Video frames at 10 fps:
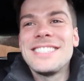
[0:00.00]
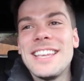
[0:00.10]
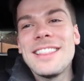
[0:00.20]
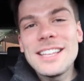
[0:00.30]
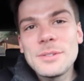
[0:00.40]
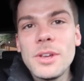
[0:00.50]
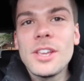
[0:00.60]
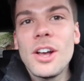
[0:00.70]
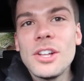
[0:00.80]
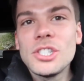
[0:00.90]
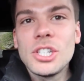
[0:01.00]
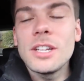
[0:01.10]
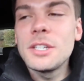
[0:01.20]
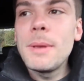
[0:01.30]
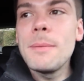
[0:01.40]
See, that's why you can't
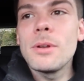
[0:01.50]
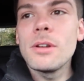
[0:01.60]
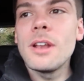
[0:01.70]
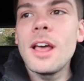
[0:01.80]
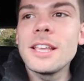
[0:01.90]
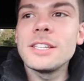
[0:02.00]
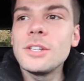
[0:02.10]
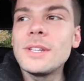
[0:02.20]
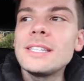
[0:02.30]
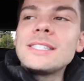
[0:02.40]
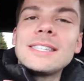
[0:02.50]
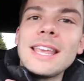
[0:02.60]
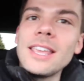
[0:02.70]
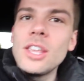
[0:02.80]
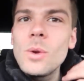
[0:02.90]
judge people online, because you didn't
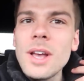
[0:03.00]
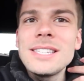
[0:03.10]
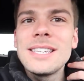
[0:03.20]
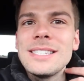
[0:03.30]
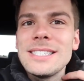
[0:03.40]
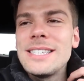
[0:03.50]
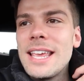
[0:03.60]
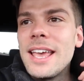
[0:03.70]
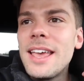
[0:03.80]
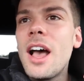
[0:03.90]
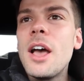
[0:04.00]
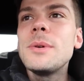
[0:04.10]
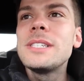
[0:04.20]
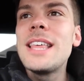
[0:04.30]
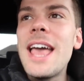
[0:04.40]
see, you guys didn't see it. I
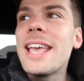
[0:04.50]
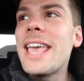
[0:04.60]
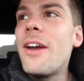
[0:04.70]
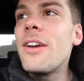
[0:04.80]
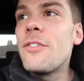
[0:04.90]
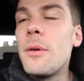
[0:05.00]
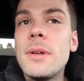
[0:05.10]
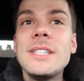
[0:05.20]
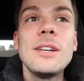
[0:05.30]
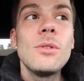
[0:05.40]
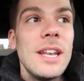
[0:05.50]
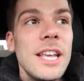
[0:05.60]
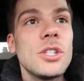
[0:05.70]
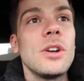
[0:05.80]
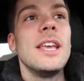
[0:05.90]
was there caring for him until
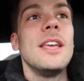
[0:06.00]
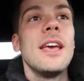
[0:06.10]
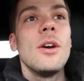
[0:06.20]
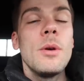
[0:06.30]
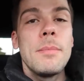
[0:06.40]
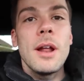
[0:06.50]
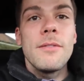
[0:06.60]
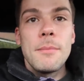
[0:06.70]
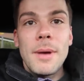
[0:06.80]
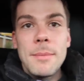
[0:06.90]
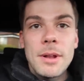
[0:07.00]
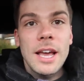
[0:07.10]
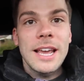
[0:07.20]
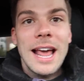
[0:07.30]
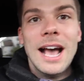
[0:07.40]
literally, we'd been up for maybe like an